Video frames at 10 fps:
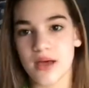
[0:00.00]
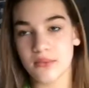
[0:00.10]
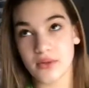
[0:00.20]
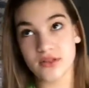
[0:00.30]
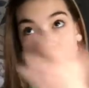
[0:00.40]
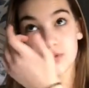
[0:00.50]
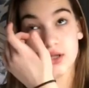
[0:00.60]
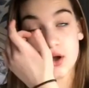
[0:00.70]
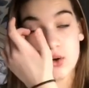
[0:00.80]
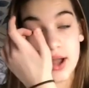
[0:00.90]
by the way, this
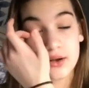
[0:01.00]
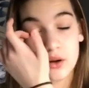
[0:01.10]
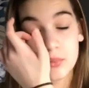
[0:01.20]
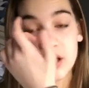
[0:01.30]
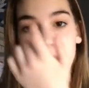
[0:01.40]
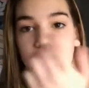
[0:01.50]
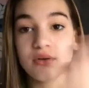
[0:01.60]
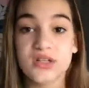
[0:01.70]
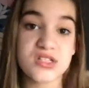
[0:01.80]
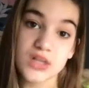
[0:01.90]
video, I normally
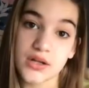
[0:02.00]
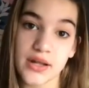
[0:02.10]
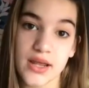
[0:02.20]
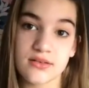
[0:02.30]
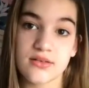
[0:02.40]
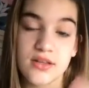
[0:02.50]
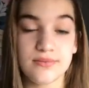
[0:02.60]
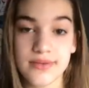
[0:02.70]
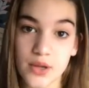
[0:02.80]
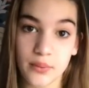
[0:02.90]
upload on Sundays. This
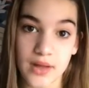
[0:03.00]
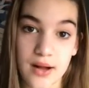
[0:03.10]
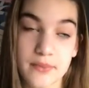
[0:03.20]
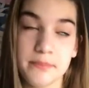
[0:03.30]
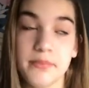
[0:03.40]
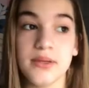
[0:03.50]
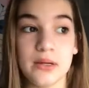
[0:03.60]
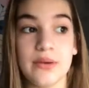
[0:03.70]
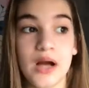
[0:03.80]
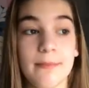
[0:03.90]
video will not be
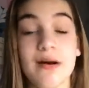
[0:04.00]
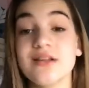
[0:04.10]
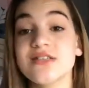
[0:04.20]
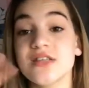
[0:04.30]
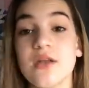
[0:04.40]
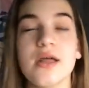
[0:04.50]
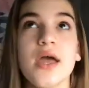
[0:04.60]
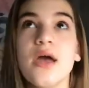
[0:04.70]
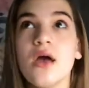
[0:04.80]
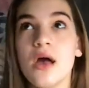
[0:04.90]
going up on
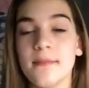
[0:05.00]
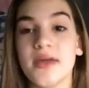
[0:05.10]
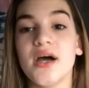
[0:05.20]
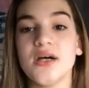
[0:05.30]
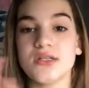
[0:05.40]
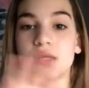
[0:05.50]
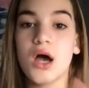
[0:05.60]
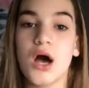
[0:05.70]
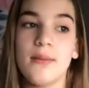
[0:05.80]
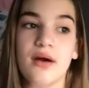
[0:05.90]
Sunday because
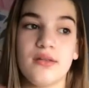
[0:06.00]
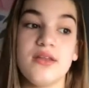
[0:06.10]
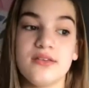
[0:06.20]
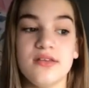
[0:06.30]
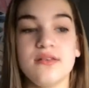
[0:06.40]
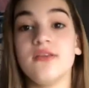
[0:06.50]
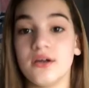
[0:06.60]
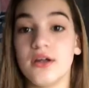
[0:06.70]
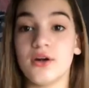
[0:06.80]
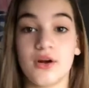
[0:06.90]
um, this is
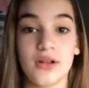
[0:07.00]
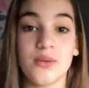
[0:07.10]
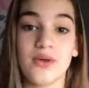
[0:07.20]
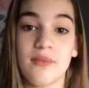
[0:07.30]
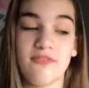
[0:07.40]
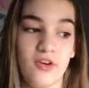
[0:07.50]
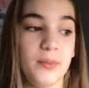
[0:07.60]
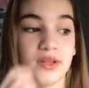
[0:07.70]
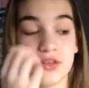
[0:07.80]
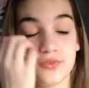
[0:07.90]
Sunday currently when I'm
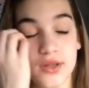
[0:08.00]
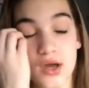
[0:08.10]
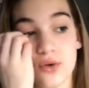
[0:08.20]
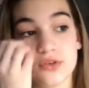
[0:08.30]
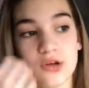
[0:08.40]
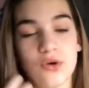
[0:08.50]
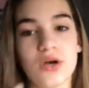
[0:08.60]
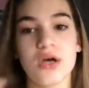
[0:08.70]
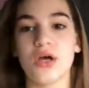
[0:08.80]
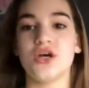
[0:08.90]
filming this video. So
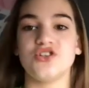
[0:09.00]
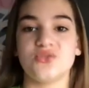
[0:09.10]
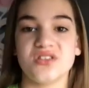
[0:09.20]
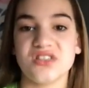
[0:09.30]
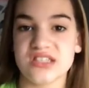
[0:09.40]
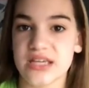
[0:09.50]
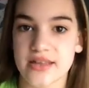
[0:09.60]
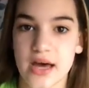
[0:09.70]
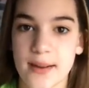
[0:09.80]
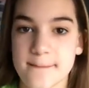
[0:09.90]
just wanted to say
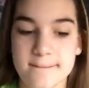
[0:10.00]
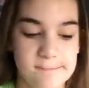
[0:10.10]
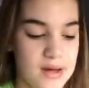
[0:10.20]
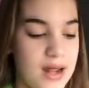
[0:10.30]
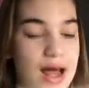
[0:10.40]
that. But